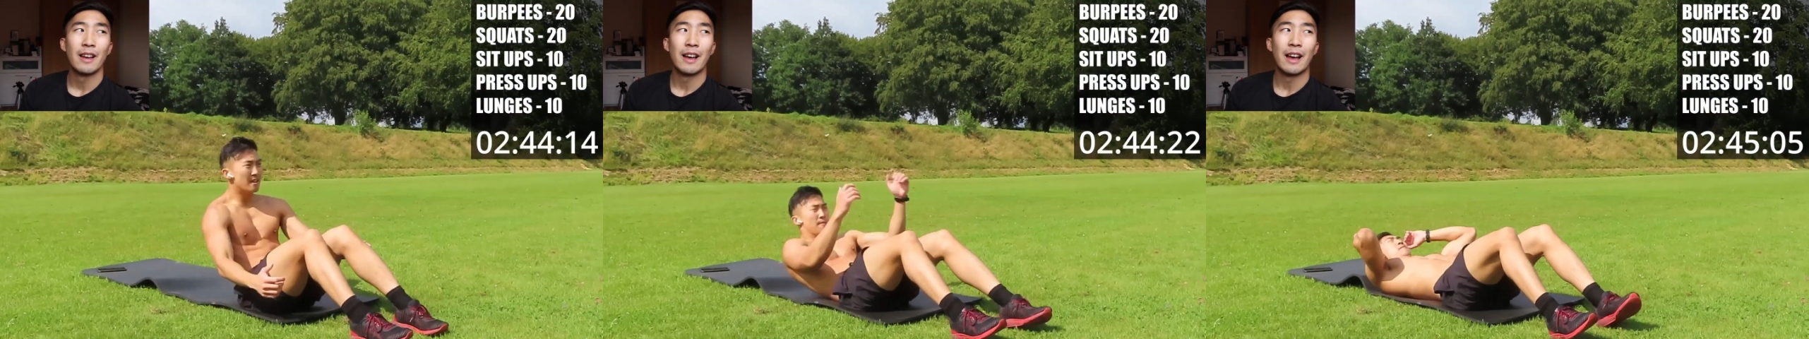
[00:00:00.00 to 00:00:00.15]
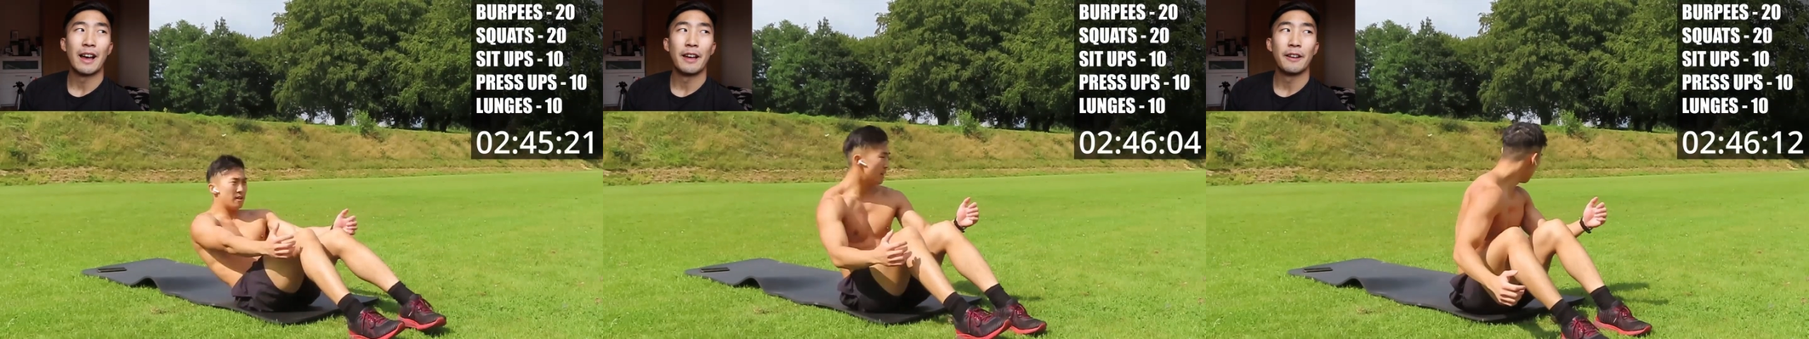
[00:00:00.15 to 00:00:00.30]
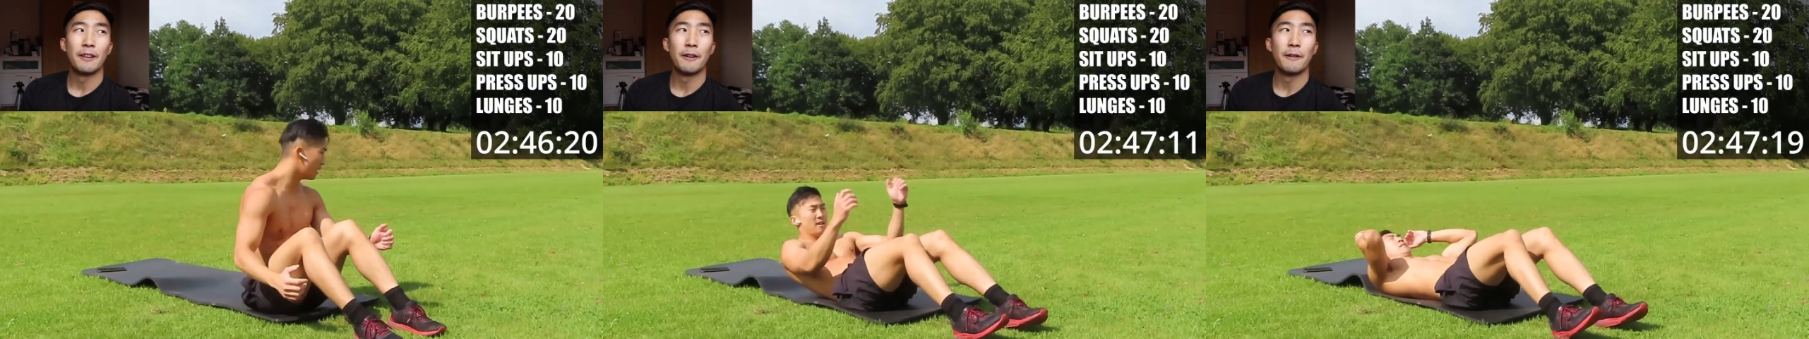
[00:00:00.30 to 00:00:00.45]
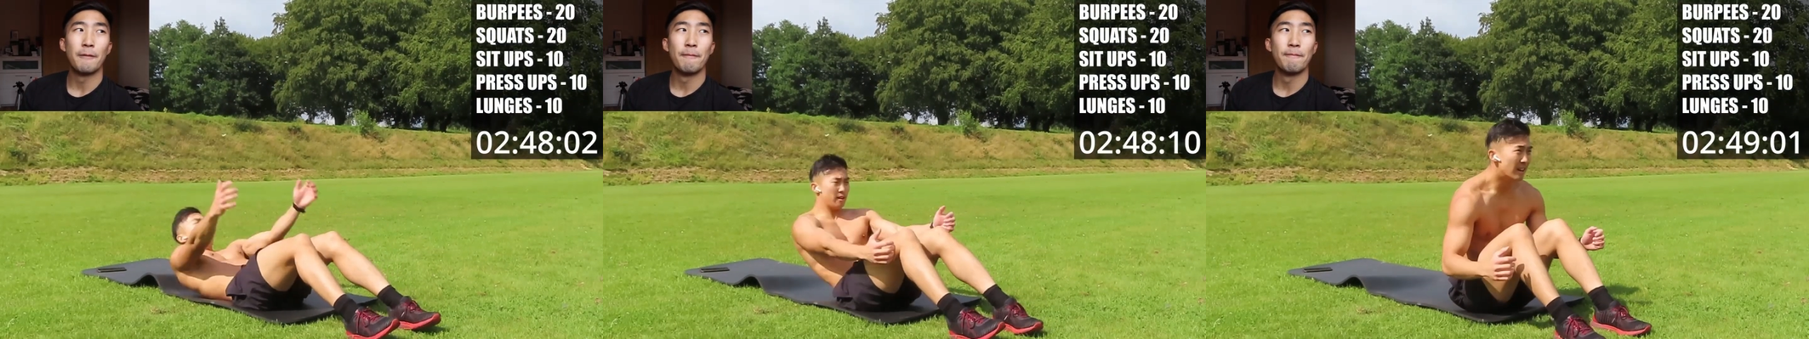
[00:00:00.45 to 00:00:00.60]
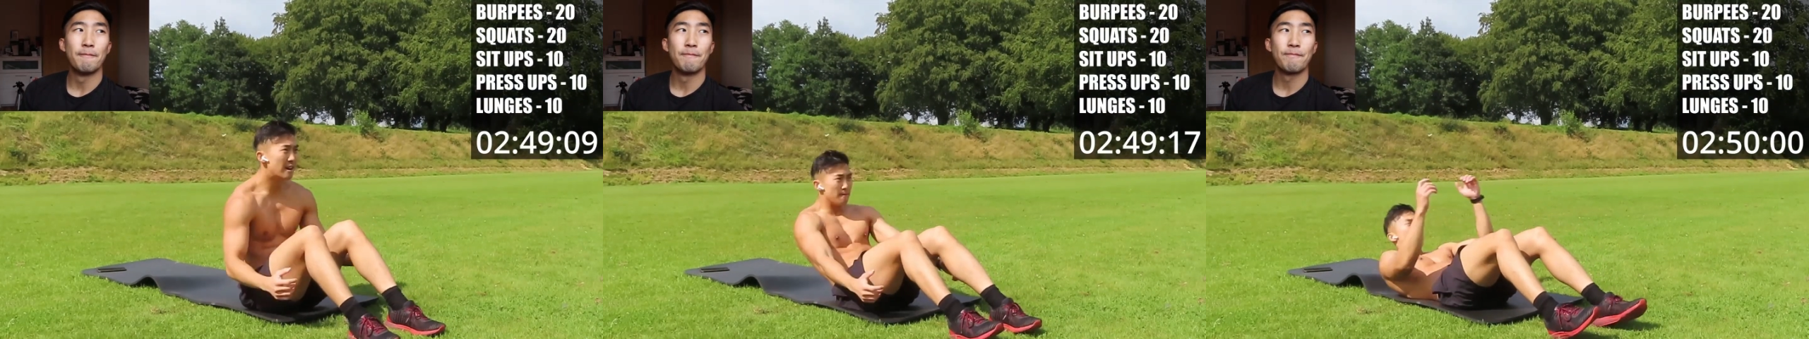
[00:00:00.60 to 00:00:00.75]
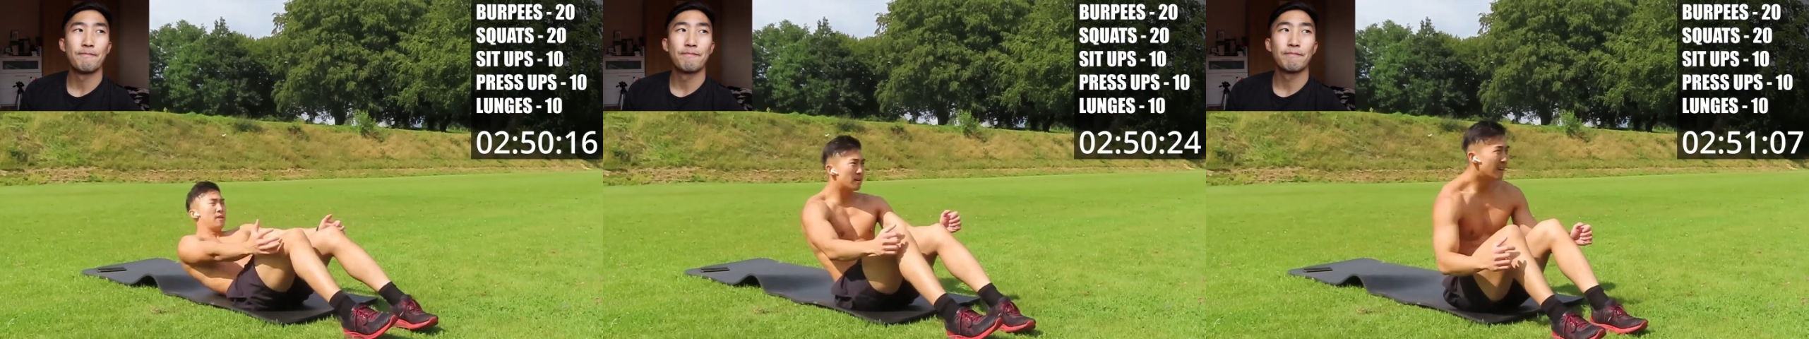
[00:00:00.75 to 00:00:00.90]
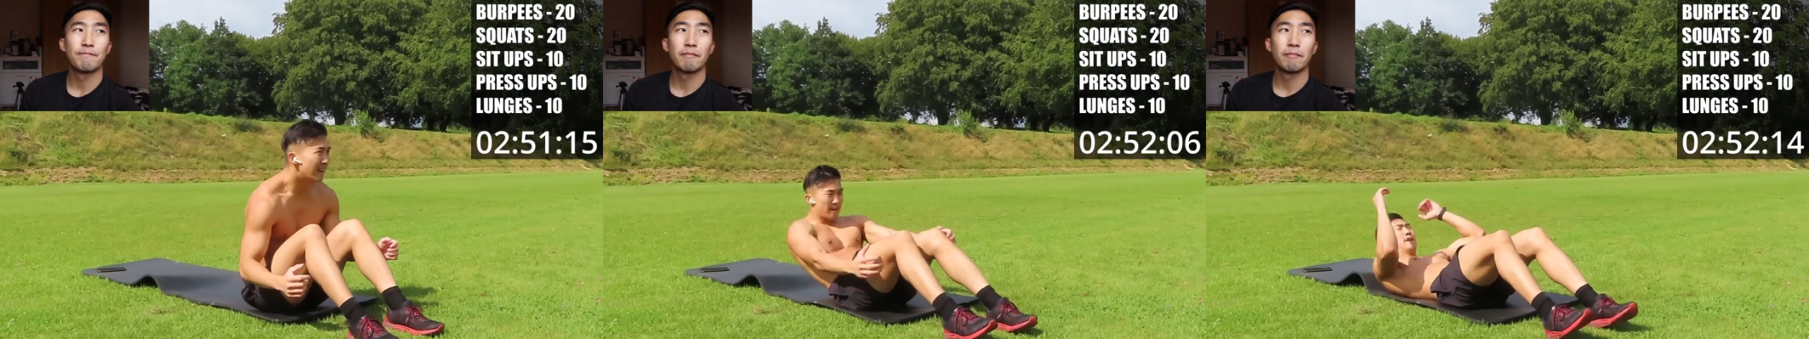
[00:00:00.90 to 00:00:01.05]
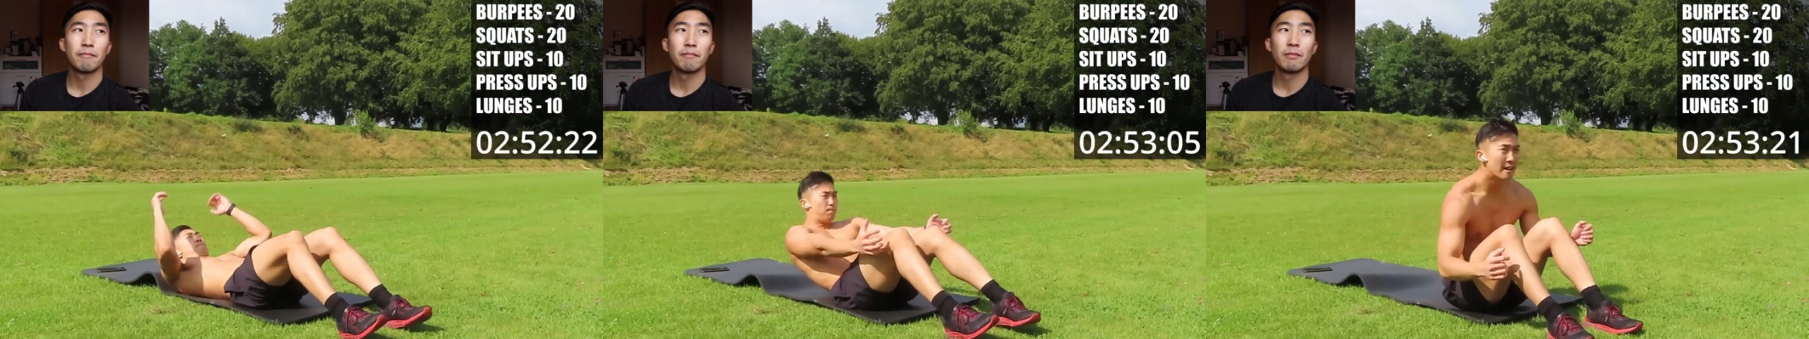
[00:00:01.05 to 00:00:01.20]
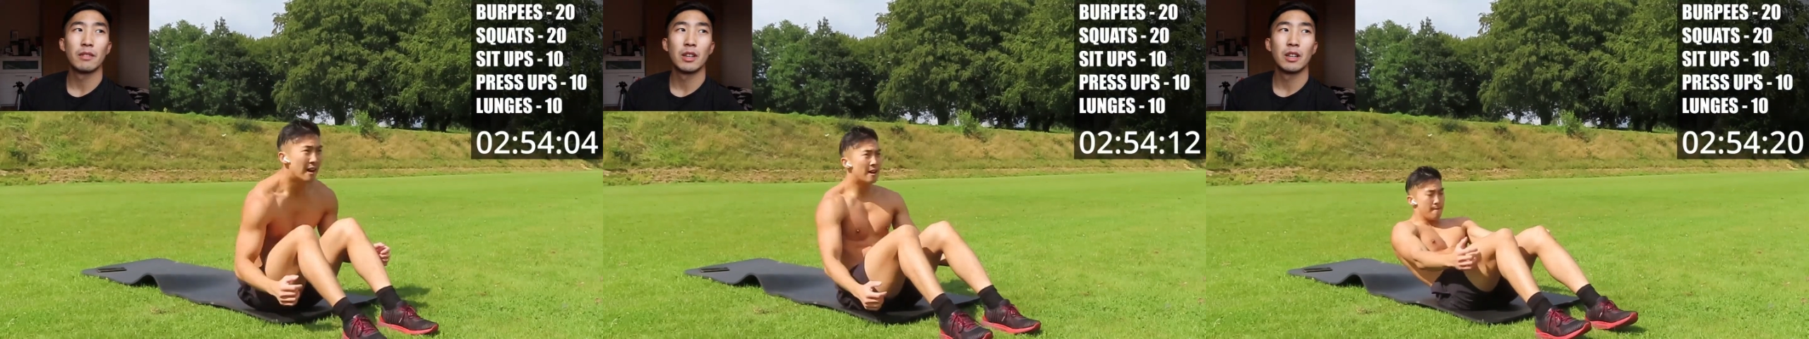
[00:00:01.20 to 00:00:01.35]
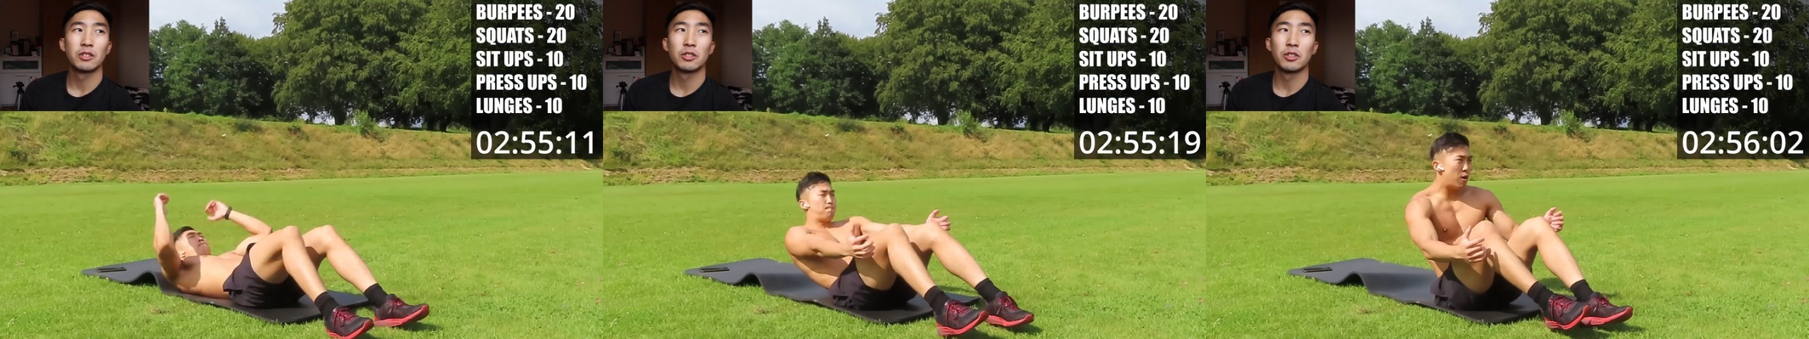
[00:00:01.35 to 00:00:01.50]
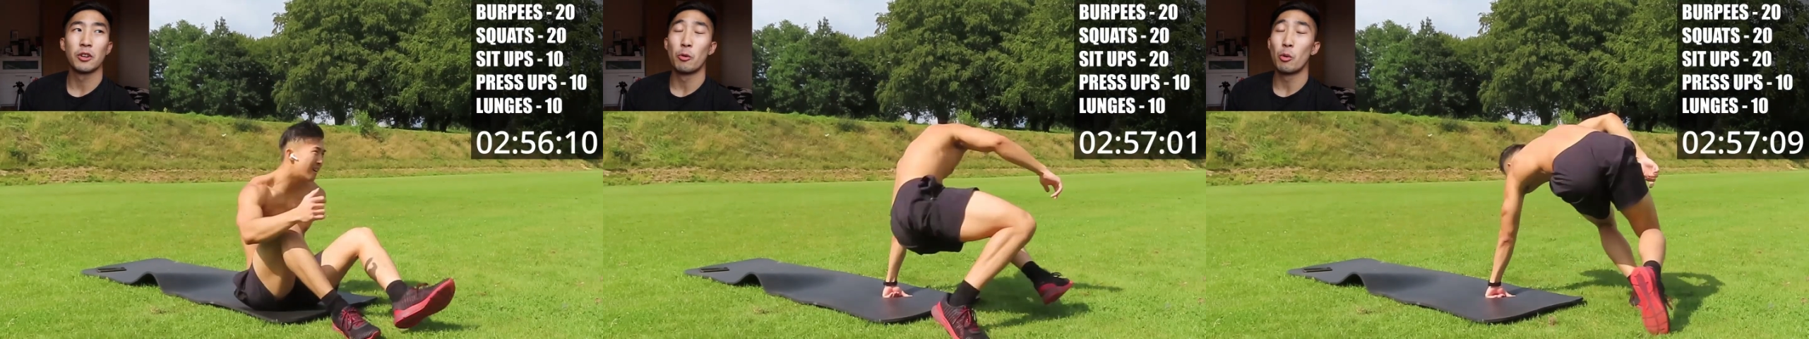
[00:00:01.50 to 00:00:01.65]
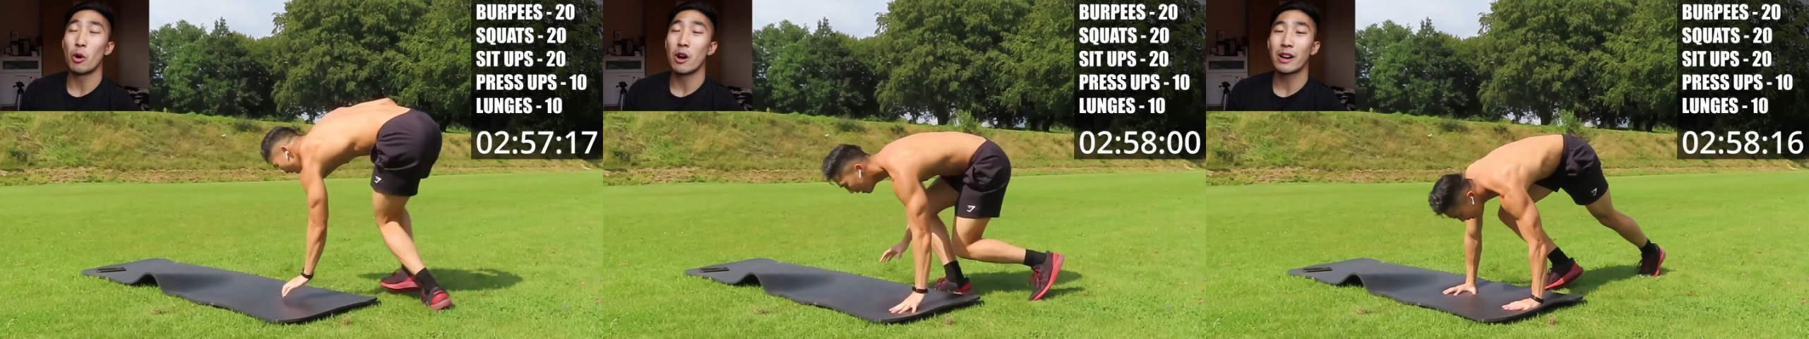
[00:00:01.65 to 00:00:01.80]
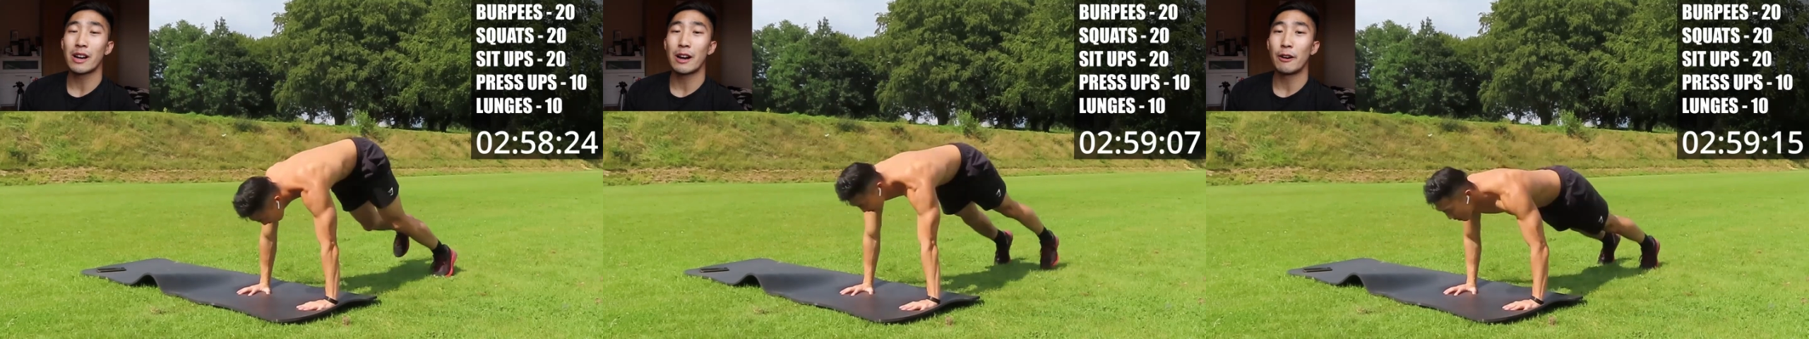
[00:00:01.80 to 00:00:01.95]
And um, so
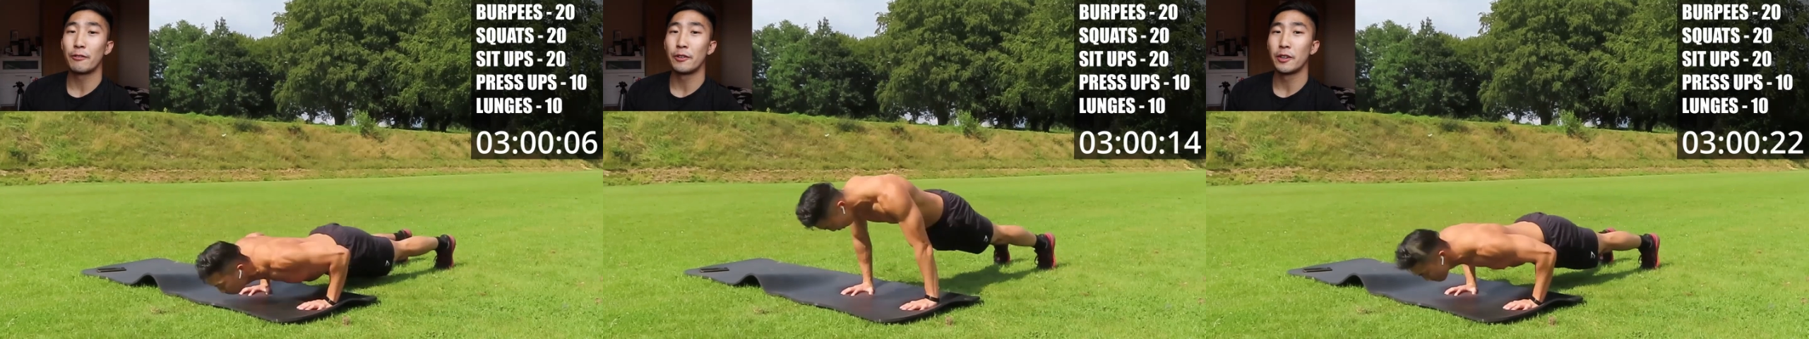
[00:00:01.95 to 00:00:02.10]
workout